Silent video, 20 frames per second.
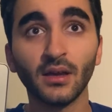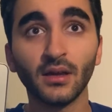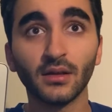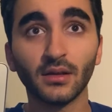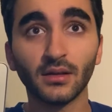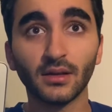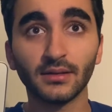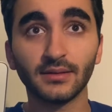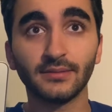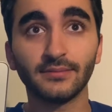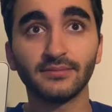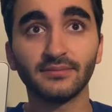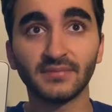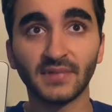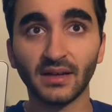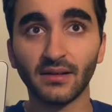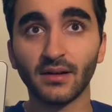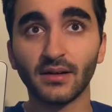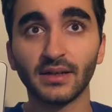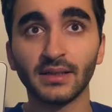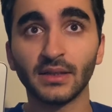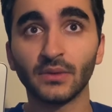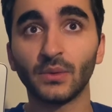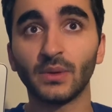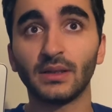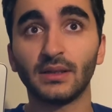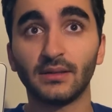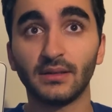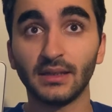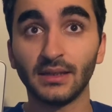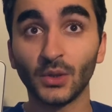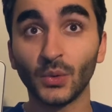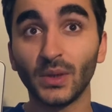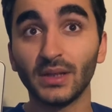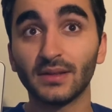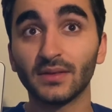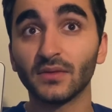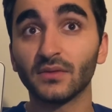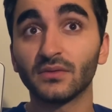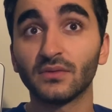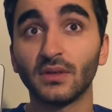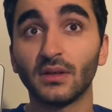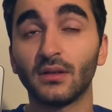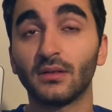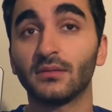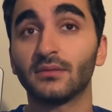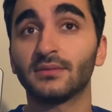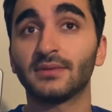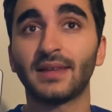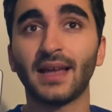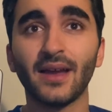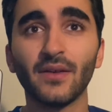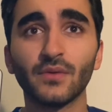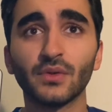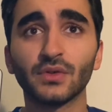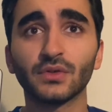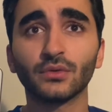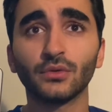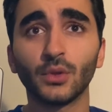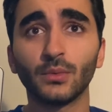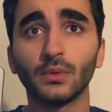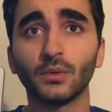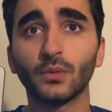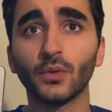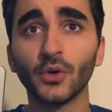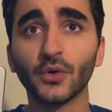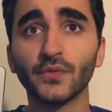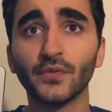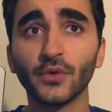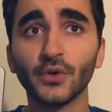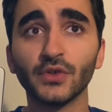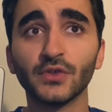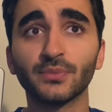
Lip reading: There are innovative, diverse global workforce.